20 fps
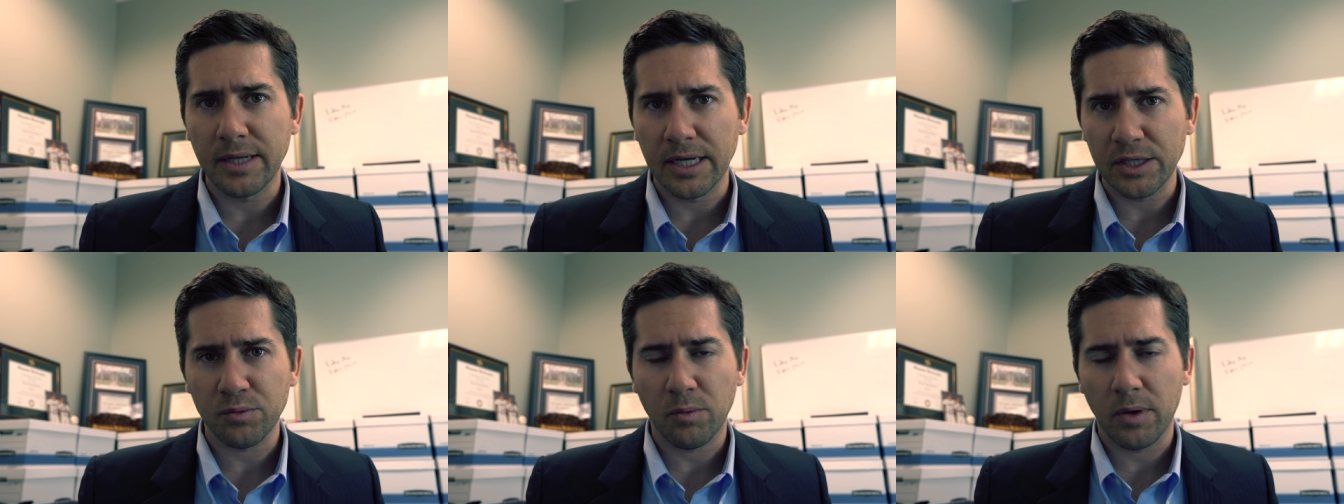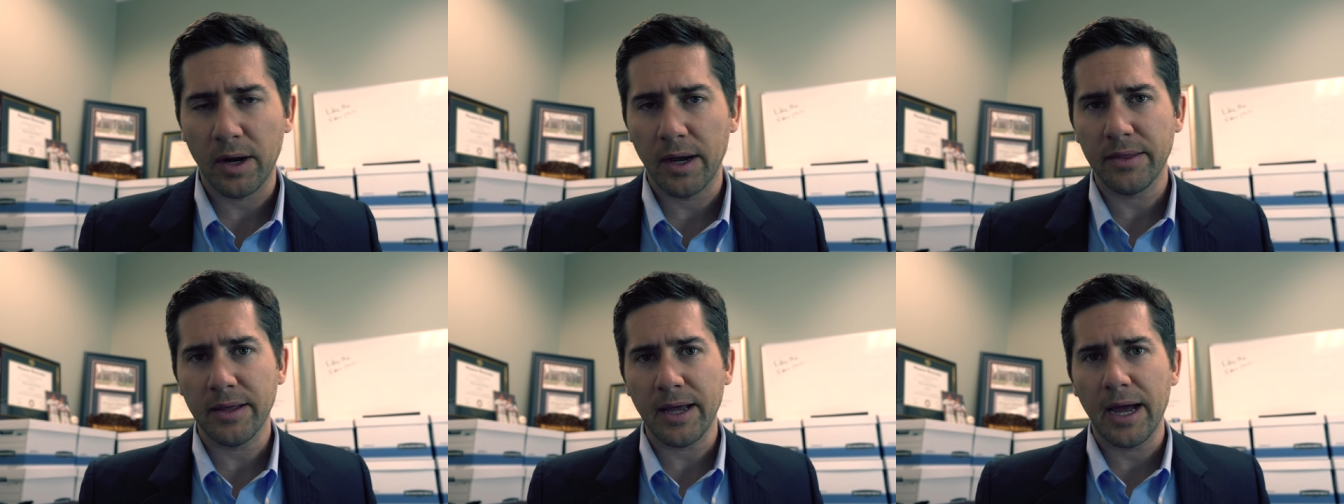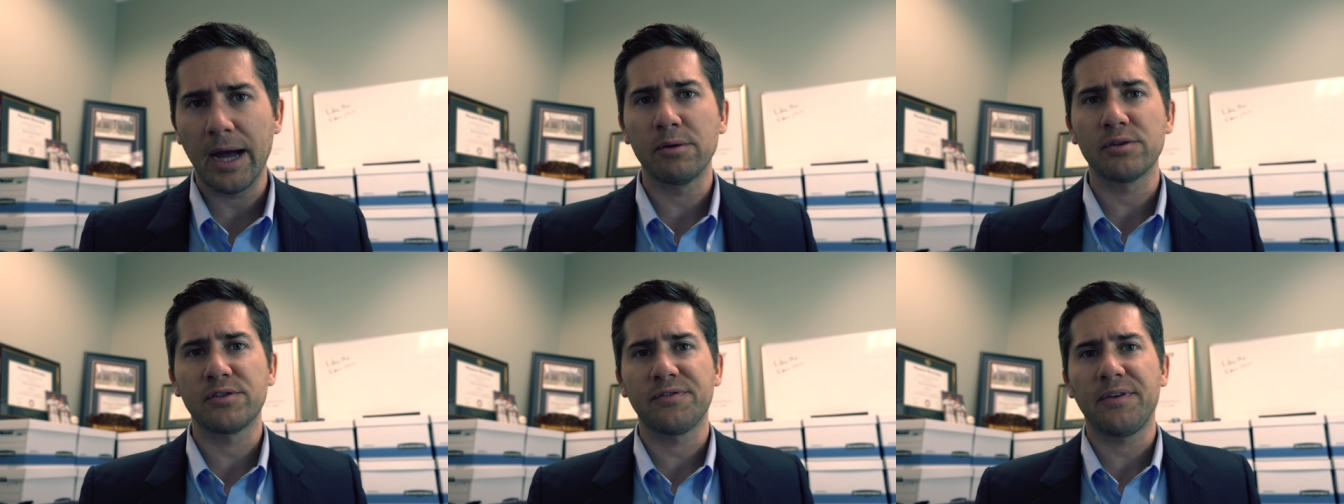that's why the
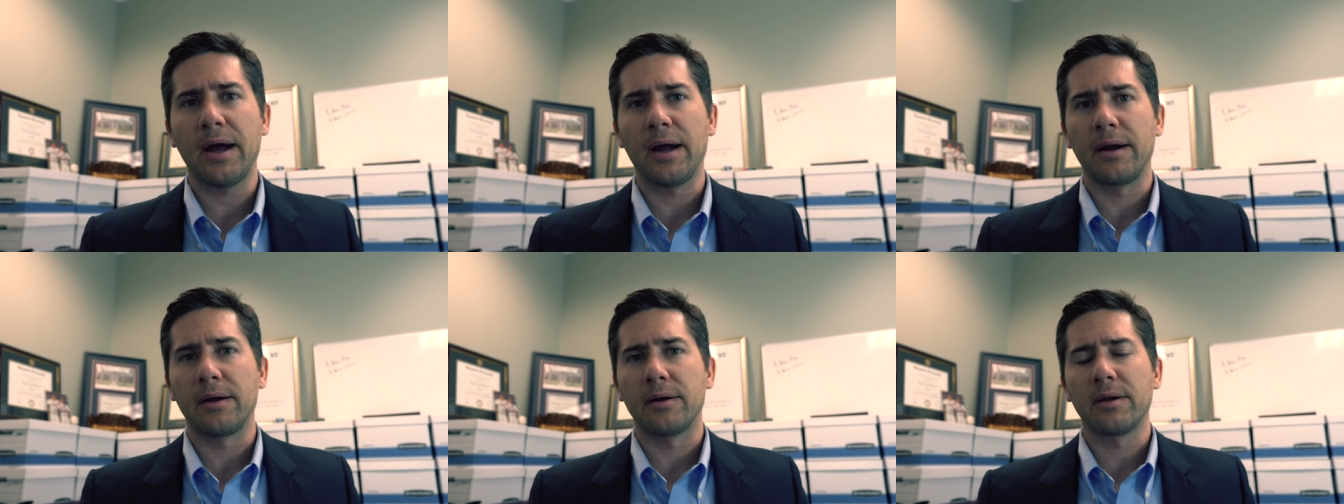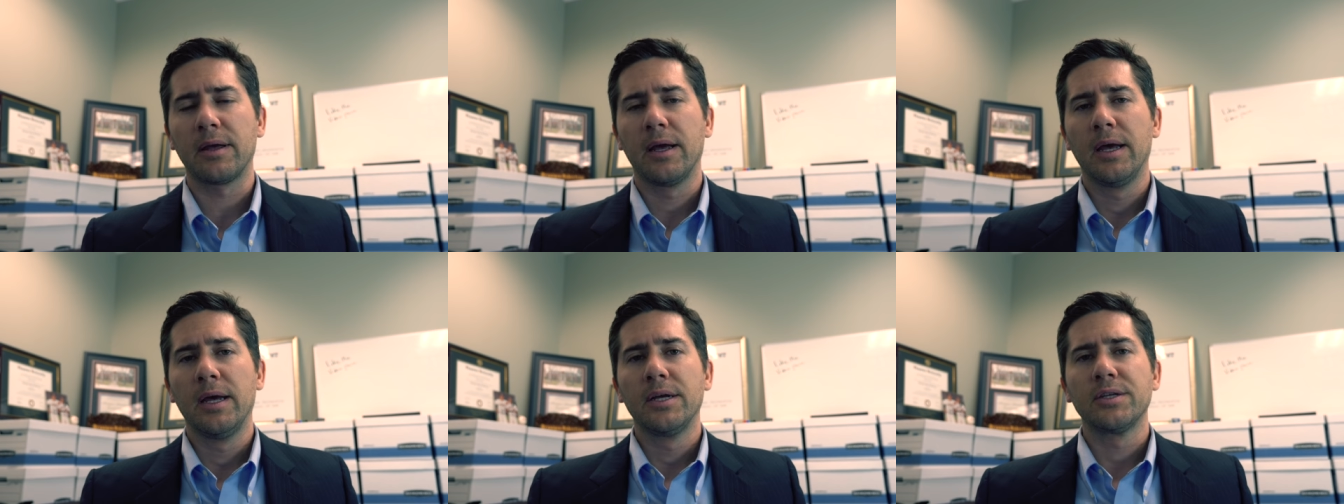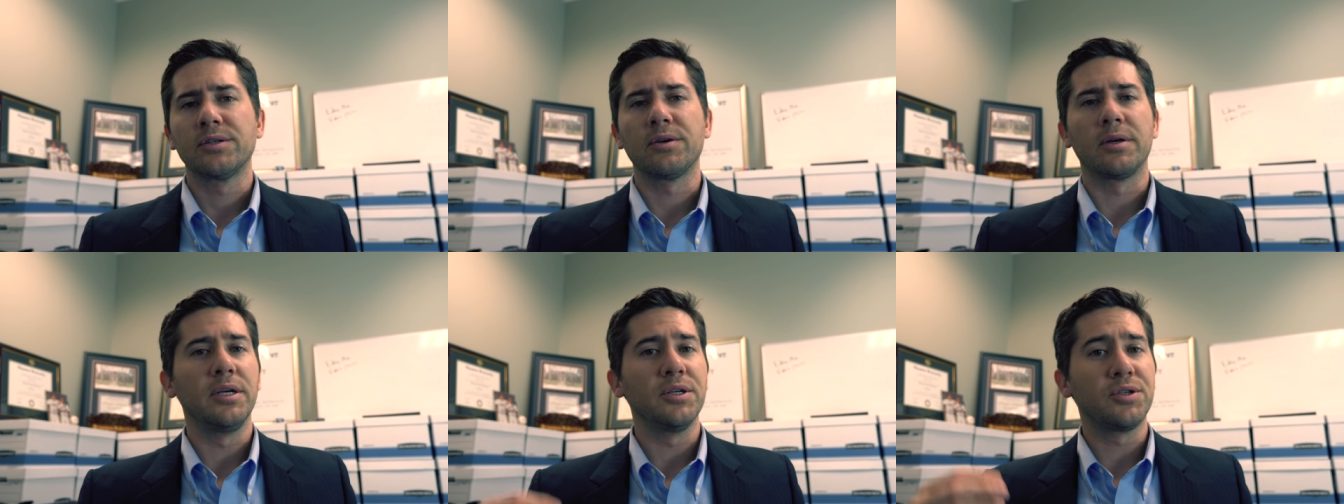guy was fired.
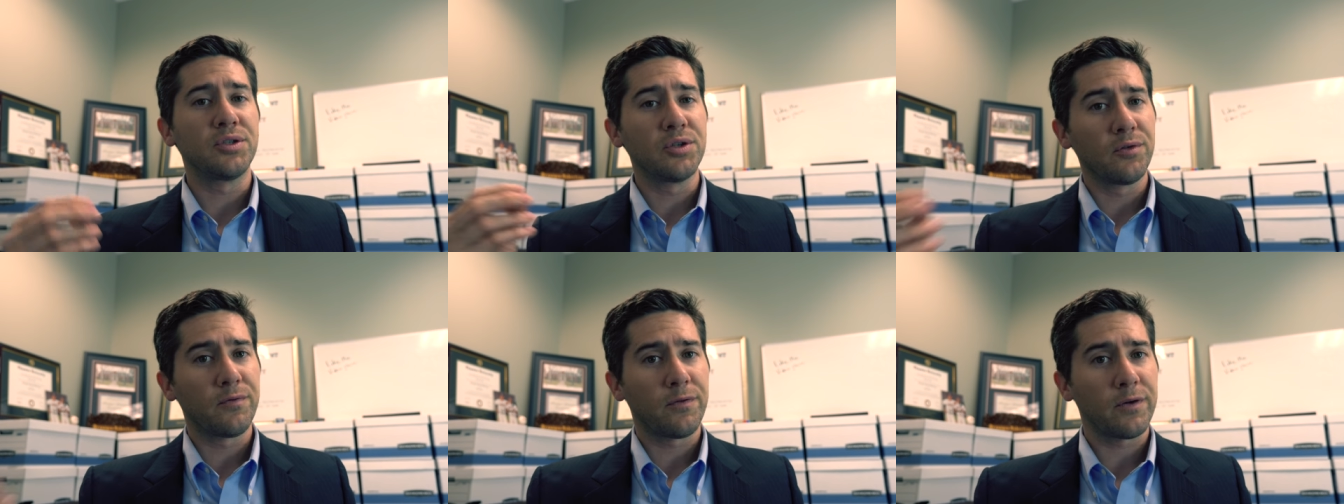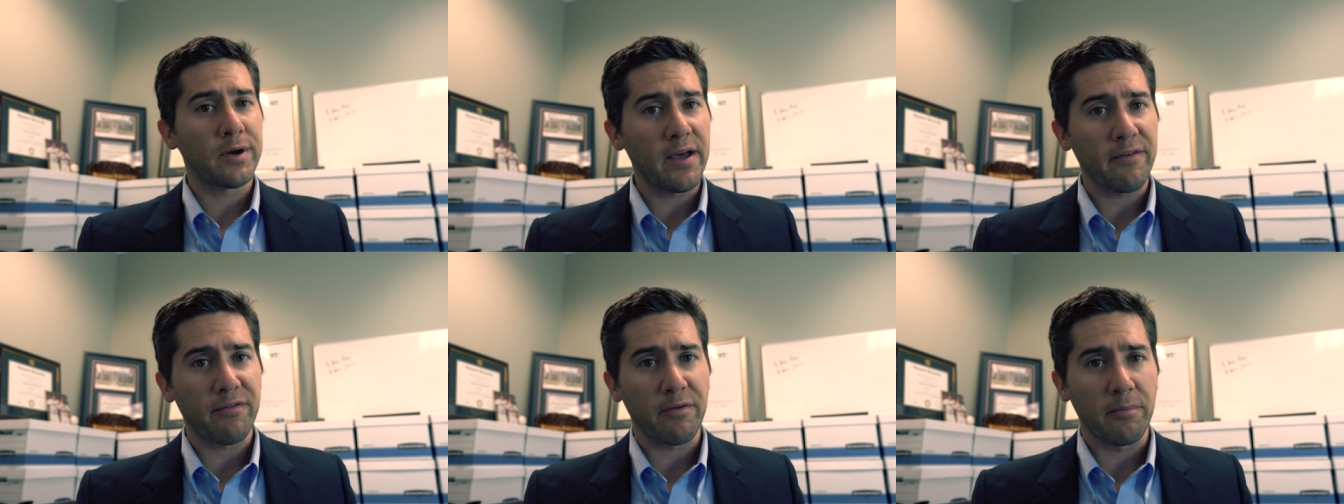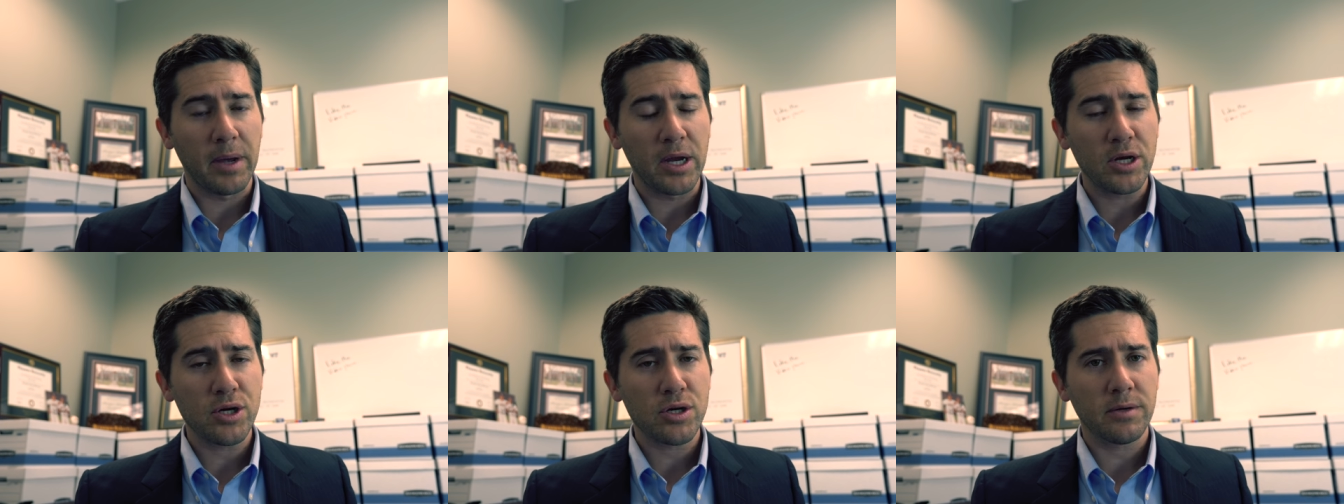So he sued for
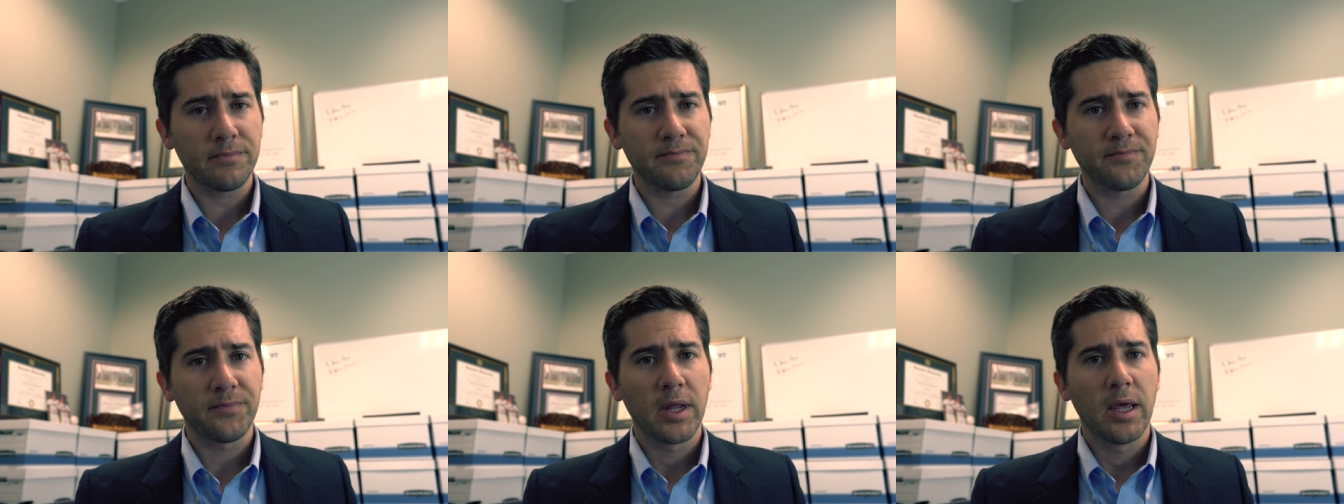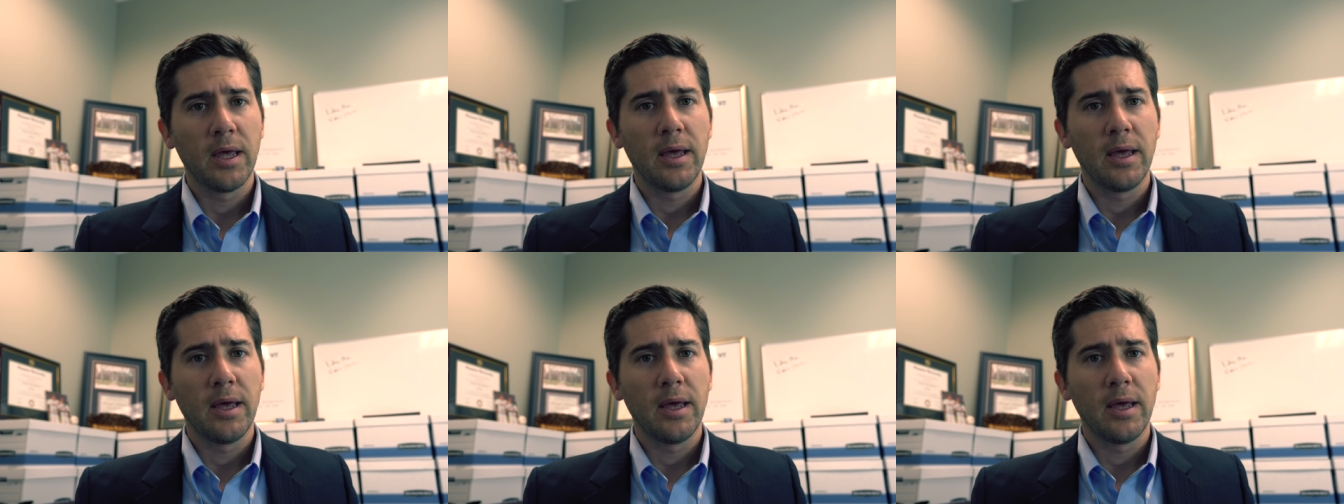defamation,